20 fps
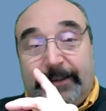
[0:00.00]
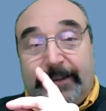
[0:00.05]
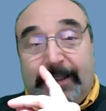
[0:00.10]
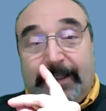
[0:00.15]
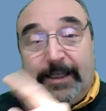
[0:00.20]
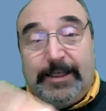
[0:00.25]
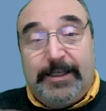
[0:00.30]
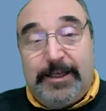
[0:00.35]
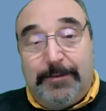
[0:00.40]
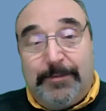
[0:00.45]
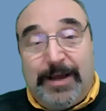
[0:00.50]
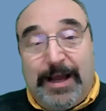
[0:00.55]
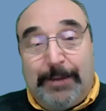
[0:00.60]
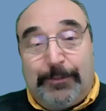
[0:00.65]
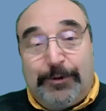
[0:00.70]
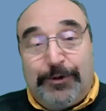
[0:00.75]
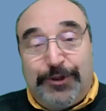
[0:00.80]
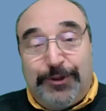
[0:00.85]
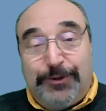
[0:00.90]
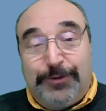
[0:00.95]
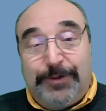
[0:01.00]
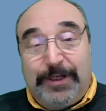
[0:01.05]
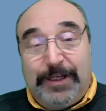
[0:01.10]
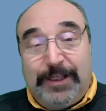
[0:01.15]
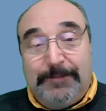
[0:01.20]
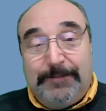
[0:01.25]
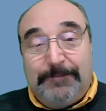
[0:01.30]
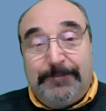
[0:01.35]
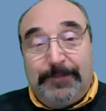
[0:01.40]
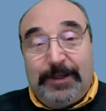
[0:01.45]
income
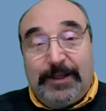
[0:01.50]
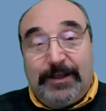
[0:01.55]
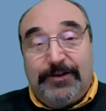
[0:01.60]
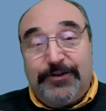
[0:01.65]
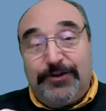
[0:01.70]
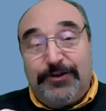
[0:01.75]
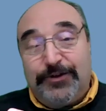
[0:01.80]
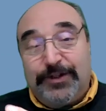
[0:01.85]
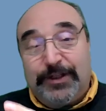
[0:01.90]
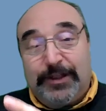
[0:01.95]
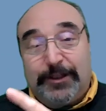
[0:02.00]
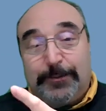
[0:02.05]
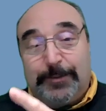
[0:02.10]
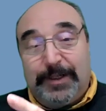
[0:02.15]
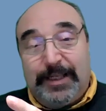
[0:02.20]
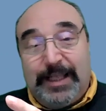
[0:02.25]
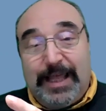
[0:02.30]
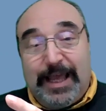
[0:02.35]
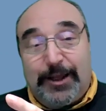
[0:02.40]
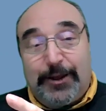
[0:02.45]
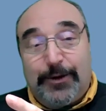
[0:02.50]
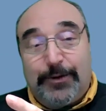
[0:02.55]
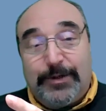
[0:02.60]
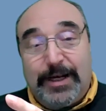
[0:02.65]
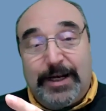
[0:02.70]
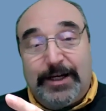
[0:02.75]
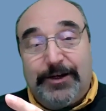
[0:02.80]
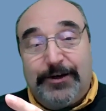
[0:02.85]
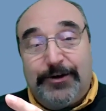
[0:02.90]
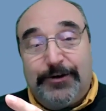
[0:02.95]
opportunity, because there's a little bit of that going
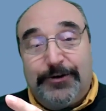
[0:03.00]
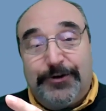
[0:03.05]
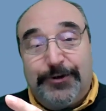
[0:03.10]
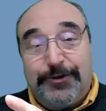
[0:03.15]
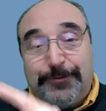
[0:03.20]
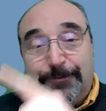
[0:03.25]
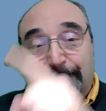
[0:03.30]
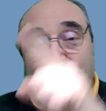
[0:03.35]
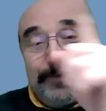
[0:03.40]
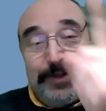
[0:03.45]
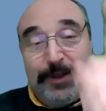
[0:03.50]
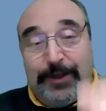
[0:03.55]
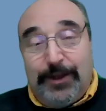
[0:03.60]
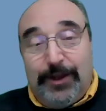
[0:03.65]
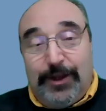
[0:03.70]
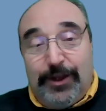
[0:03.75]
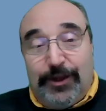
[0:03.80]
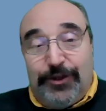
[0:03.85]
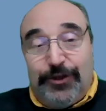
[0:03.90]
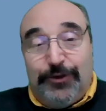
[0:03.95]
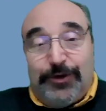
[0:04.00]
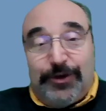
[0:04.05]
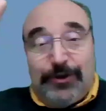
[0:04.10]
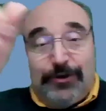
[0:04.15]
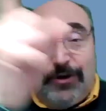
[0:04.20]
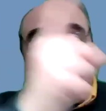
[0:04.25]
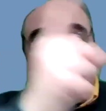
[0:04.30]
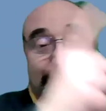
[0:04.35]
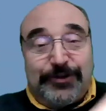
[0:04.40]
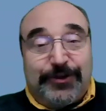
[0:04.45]
on here too. You can
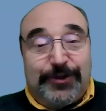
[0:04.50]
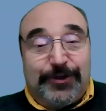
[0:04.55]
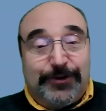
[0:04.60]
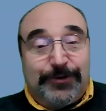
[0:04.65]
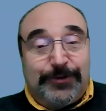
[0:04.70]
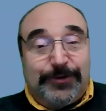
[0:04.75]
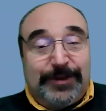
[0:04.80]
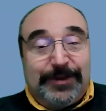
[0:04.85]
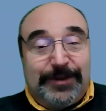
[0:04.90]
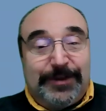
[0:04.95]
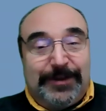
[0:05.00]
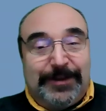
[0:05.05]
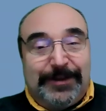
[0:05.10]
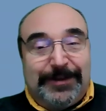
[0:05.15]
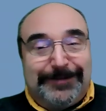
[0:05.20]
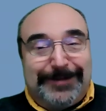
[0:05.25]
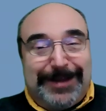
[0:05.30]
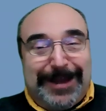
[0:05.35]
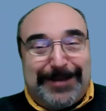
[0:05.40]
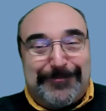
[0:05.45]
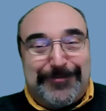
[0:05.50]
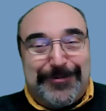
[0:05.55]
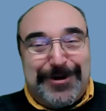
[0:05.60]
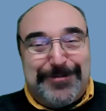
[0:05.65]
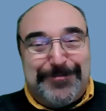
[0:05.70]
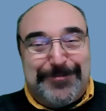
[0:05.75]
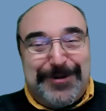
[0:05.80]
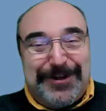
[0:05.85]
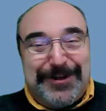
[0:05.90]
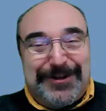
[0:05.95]
also take a pretty
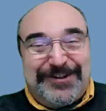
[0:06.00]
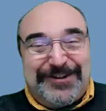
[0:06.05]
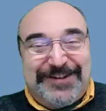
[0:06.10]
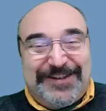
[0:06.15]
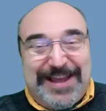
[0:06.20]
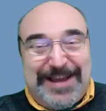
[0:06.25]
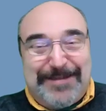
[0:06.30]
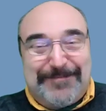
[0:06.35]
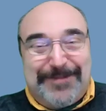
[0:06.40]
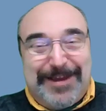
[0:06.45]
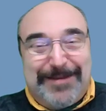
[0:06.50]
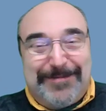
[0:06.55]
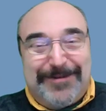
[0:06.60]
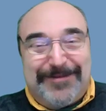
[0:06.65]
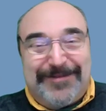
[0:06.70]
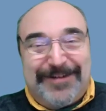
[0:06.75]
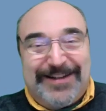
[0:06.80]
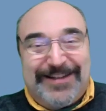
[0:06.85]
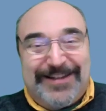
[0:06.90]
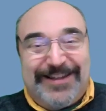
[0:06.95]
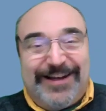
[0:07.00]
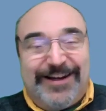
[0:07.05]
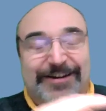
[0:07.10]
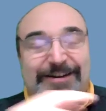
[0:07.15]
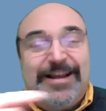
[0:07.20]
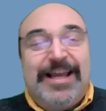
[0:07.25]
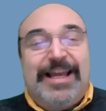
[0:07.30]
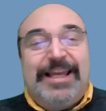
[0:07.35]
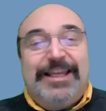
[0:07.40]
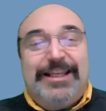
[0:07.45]
picture of that baby right there.
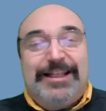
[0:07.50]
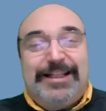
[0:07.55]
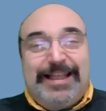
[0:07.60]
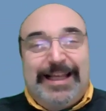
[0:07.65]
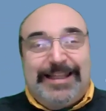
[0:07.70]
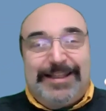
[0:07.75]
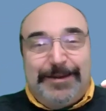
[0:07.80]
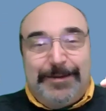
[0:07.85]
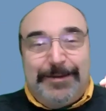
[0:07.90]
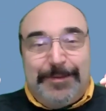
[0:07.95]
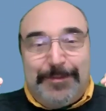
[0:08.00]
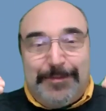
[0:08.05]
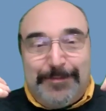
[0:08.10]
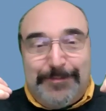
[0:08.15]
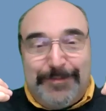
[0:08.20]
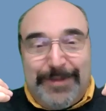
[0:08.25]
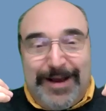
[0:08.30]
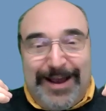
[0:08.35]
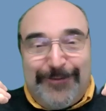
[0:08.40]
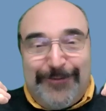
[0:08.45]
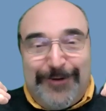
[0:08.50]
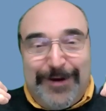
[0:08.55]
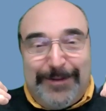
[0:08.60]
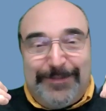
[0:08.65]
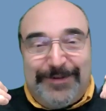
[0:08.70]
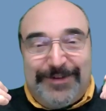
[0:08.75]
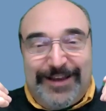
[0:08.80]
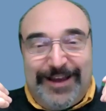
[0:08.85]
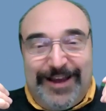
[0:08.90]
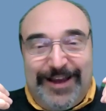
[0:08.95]
You'll get to my
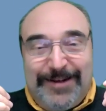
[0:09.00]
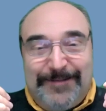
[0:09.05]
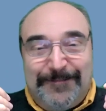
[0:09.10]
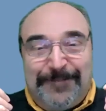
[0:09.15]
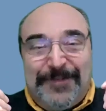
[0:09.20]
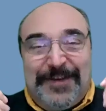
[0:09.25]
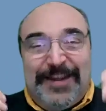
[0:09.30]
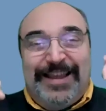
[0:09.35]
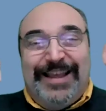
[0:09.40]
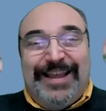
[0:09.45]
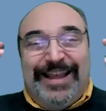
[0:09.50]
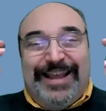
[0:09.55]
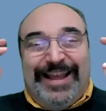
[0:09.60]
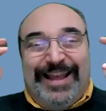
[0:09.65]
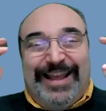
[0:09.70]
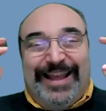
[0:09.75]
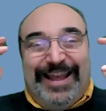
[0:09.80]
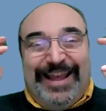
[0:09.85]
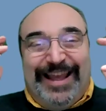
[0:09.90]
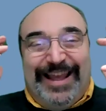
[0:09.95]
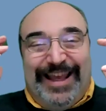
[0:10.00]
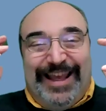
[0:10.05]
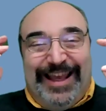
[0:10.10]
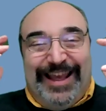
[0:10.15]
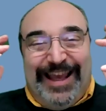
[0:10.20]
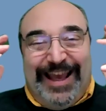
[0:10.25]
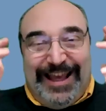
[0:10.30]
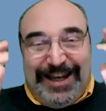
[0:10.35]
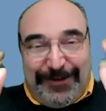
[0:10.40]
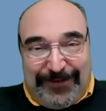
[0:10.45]
website.
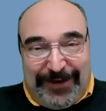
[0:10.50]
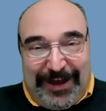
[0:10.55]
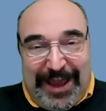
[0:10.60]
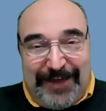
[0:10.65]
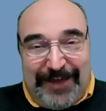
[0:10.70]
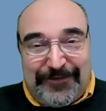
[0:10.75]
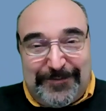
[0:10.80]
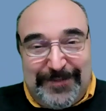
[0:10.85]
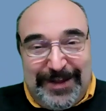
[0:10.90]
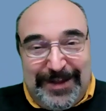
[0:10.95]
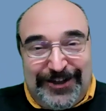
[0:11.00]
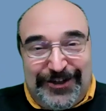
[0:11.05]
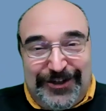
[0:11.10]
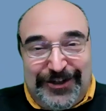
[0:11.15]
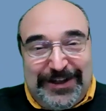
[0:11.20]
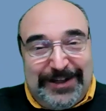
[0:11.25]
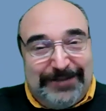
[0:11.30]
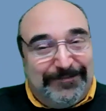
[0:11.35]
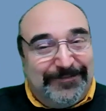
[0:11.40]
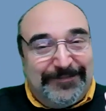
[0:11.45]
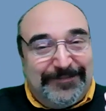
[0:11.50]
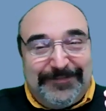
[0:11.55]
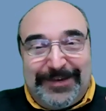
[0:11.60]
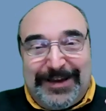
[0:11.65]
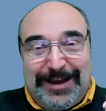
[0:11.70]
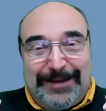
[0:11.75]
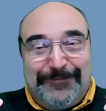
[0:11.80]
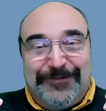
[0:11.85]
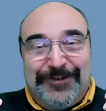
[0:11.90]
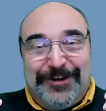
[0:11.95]
And if I haven't mentioned it,
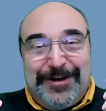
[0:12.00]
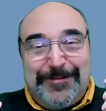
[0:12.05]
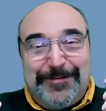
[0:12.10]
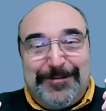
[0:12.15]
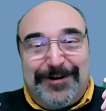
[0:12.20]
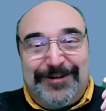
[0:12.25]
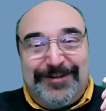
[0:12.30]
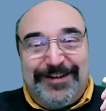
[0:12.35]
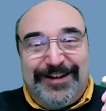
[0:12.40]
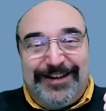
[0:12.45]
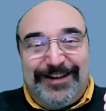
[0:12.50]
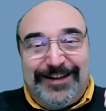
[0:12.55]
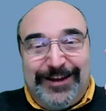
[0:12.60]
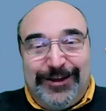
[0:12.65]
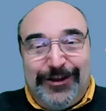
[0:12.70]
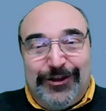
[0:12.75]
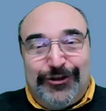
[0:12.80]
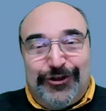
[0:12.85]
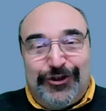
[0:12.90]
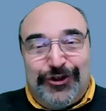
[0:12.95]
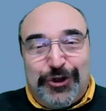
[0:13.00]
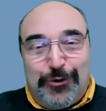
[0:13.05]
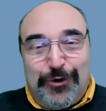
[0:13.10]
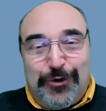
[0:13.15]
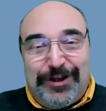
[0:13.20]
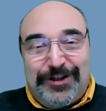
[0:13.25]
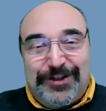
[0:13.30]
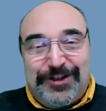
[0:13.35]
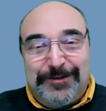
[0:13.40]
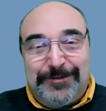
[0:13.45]
I'm Vinny Martinelli. So
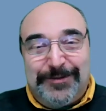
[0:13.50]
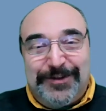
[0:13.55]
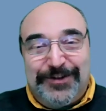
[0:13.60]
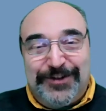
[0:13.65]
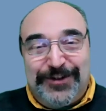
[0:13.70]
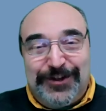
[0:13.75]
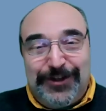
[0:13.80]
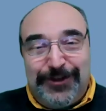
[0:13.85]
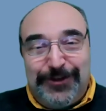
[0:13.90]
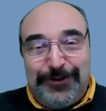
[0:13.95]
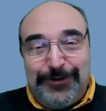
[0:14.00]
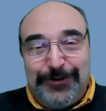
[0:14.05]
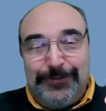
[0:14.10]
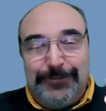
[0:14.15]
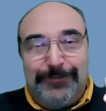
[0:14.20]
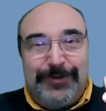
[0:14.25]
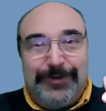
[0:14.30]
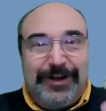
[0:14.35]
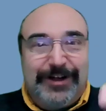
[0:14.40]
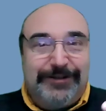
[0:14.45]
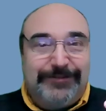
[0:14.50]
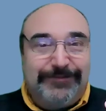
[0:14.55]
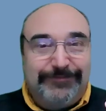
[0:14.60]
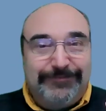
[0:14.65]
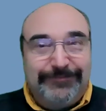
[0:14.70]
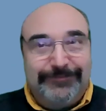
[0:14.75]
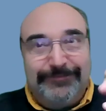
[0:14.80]
awesome to see you. Well,